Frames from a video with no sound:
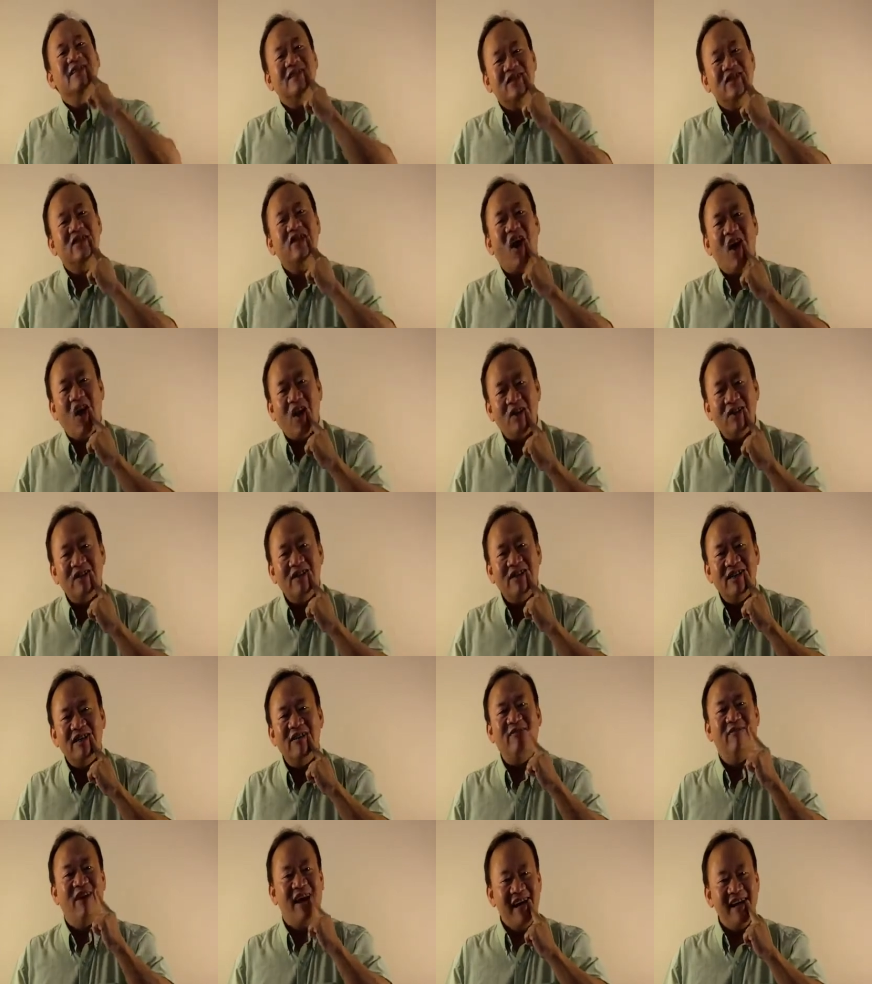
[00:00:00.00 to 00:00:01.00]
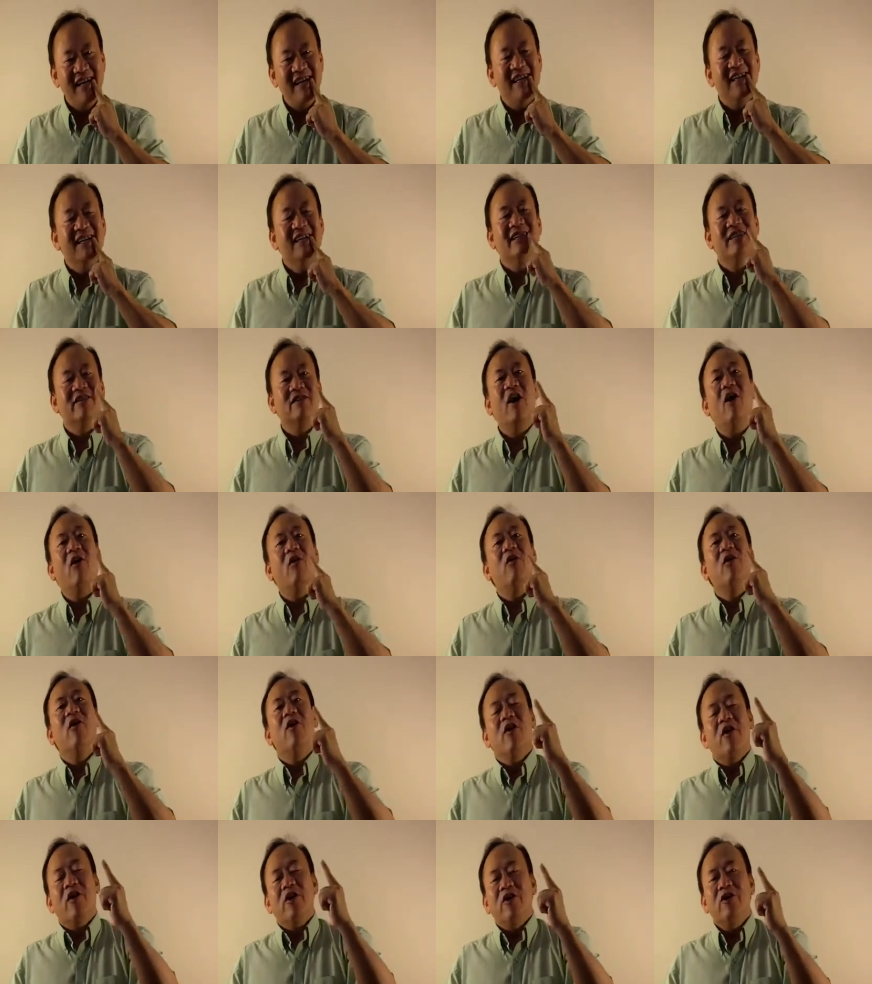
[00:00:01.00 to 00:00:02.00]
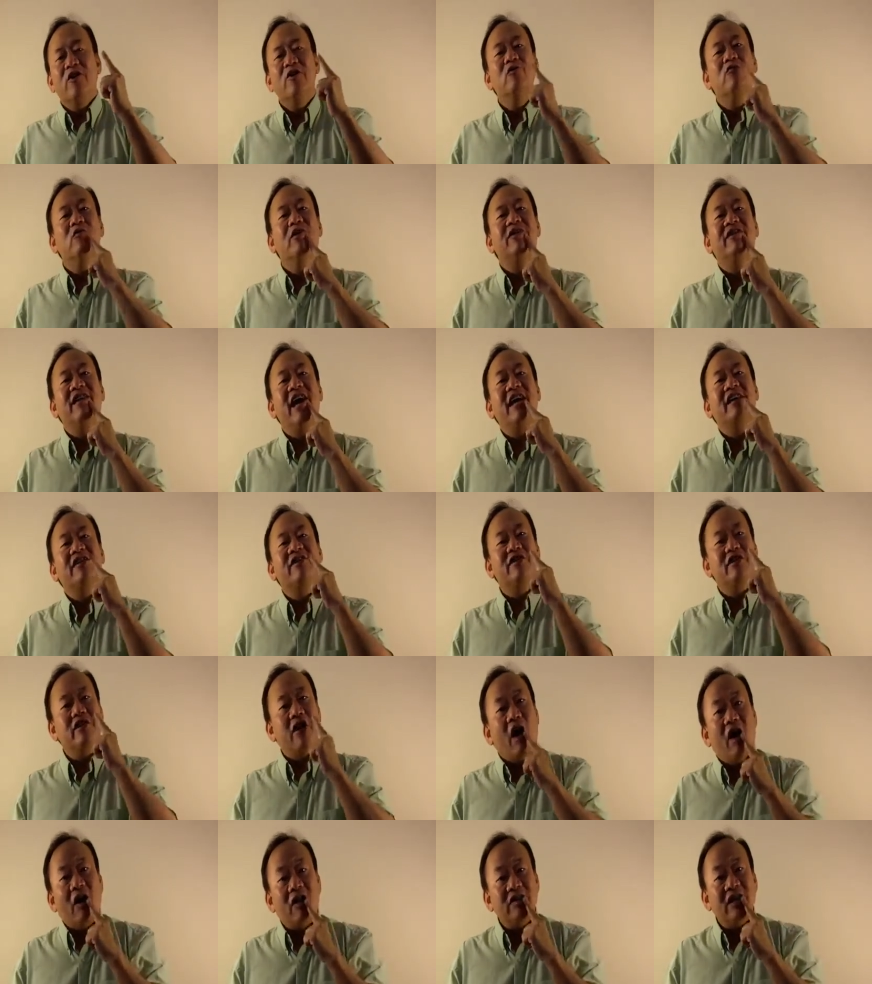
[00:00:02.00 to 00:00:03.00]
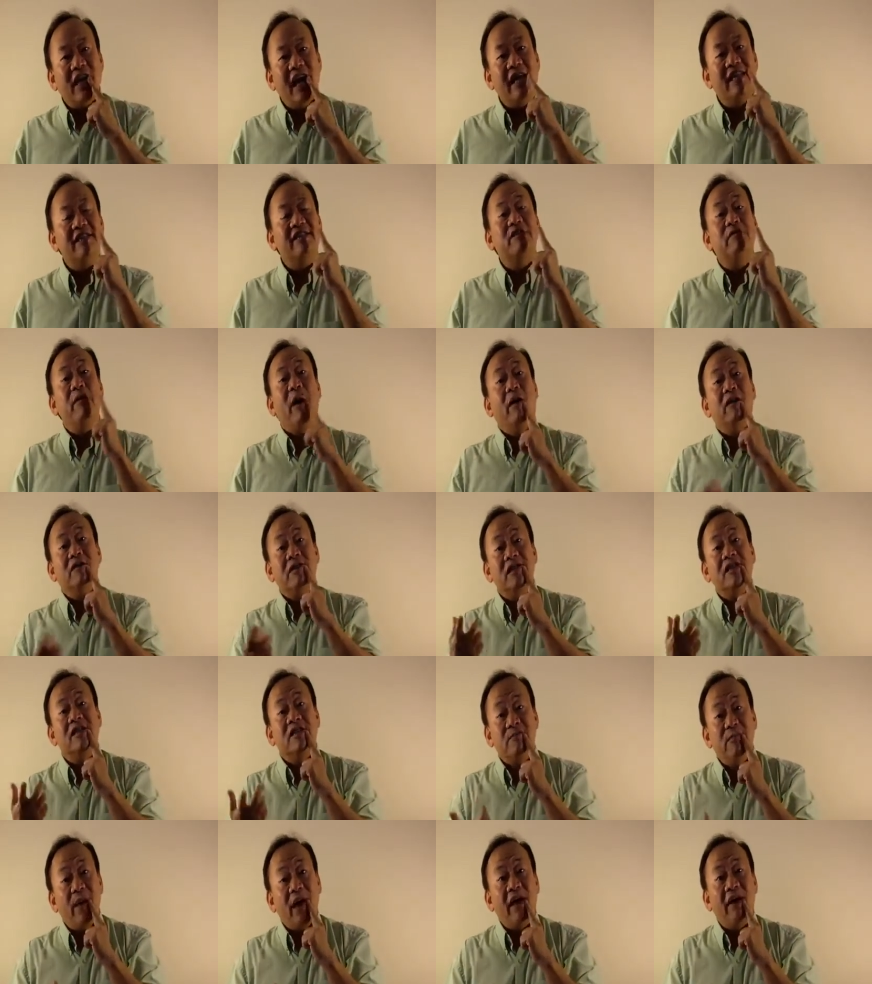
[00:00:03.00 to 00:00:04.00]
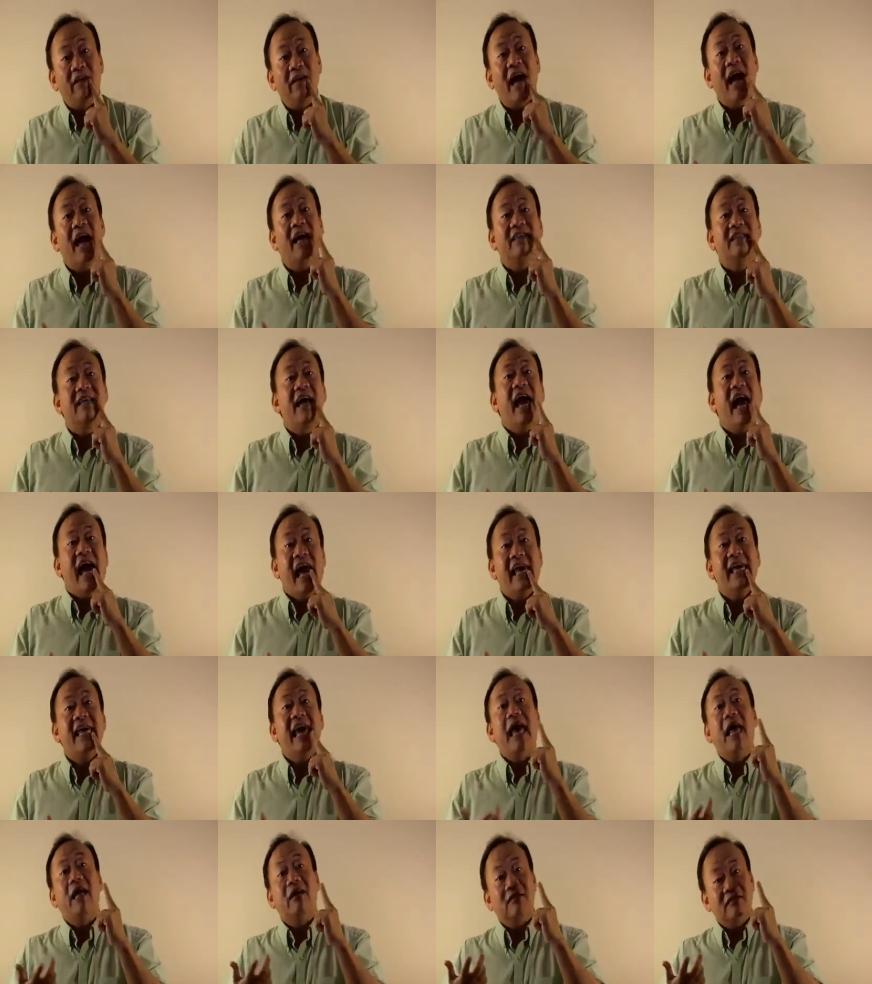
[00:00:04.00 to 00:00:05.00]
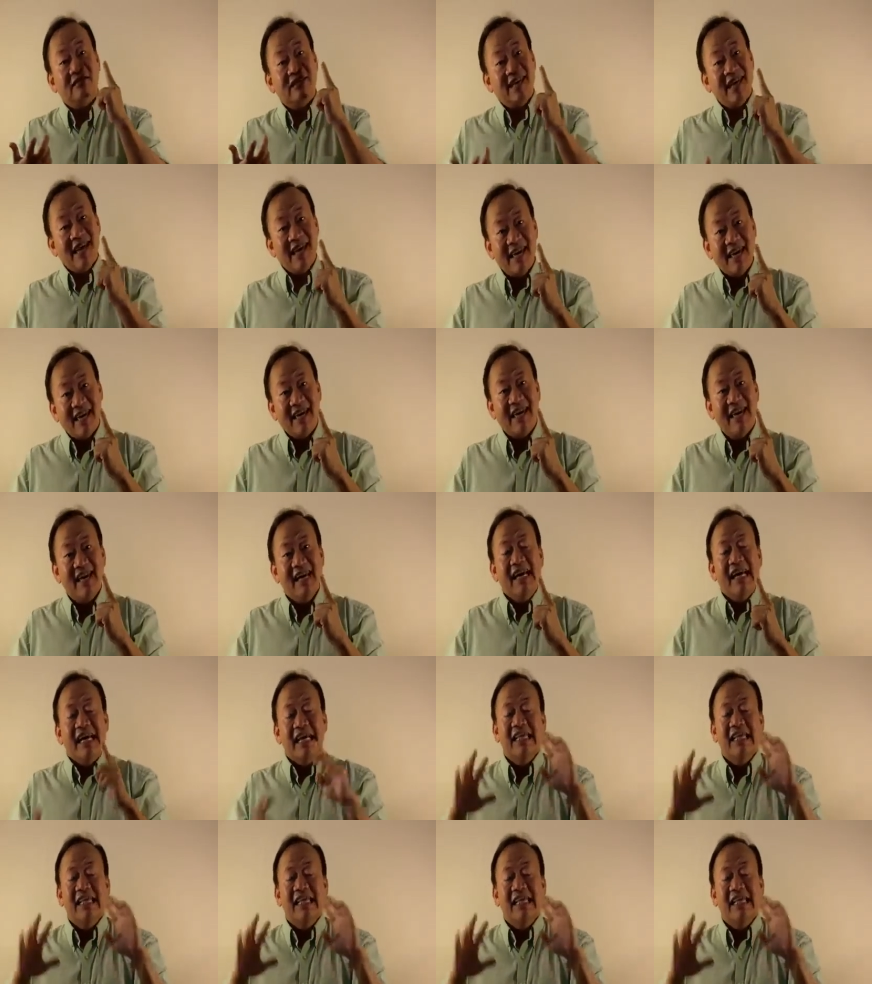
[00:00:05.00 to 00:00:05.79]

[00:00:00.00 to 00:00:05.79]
Salt, right? So you would taste salt, and salt is spelled S A L T.